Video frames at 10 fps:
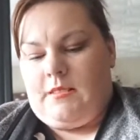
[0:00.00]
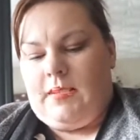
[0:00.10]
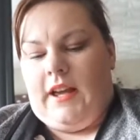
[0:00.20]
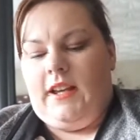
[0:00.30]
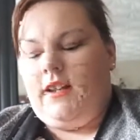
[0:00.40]

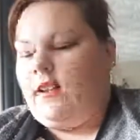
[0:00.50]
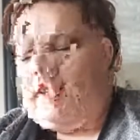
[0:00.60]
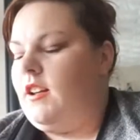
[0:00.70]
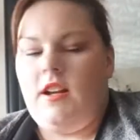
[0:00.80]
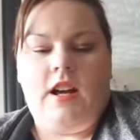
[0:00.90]

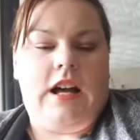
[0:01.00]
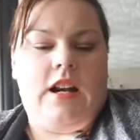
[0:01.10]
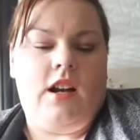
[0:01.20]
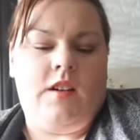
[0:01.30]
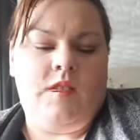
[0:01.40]
pink. I
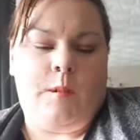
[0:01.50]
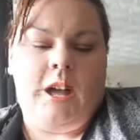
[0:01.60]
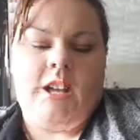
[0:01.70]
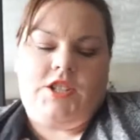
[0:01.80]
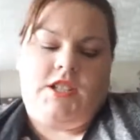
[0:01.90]
love the
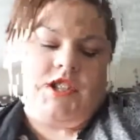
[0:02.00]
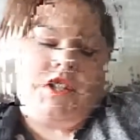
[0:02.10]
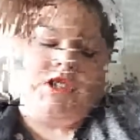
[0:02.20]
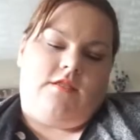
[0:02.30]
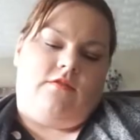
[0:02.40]
packaging of
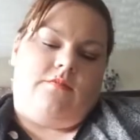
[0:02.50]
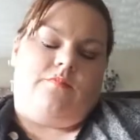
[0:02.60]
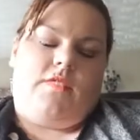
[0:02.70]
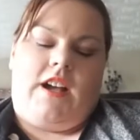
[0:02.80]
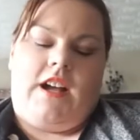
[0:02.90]
these. It
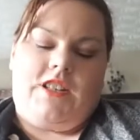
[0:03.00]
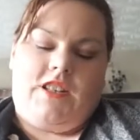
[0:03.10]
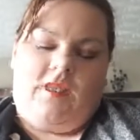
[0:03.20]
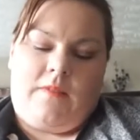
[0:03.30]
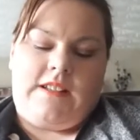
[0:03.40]

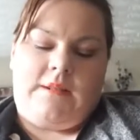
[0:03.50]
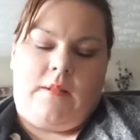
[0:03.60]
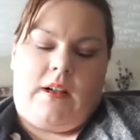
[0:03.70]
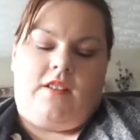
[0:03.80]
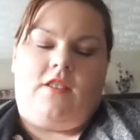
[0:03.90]
actually reminds me
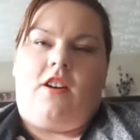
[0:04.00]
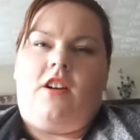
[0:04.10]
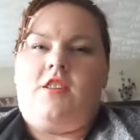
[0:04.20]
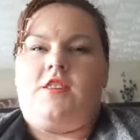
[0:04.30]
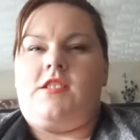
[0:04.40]
of it.
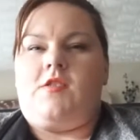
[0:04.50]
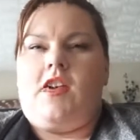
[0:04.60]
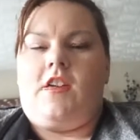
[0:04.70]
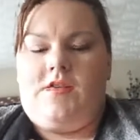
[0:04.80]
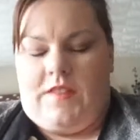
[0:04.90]
NARS, the
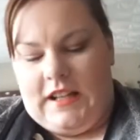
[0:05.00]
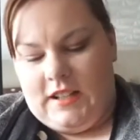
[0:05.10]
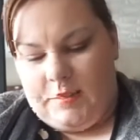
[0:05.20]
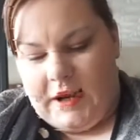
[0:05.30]
feel of the